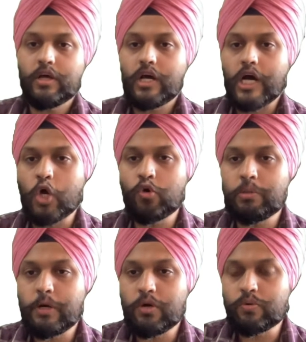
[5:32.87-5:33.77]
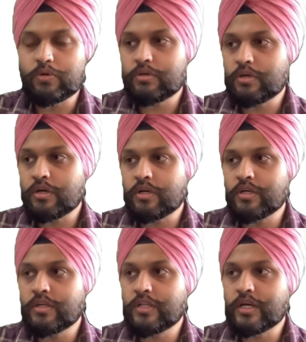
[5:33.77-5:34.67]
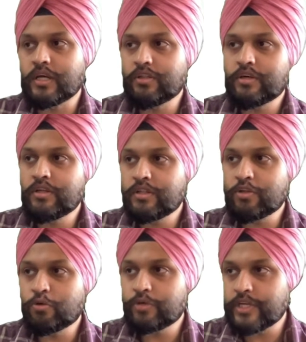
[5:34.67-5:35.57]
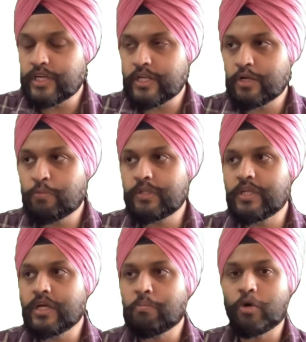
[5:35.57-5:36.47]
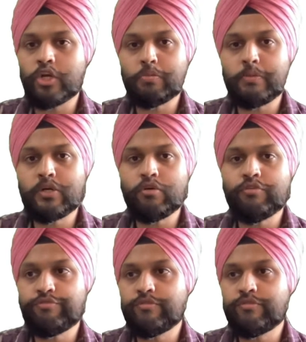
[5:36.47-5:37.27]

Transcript: How about the concerns associated with the appointment of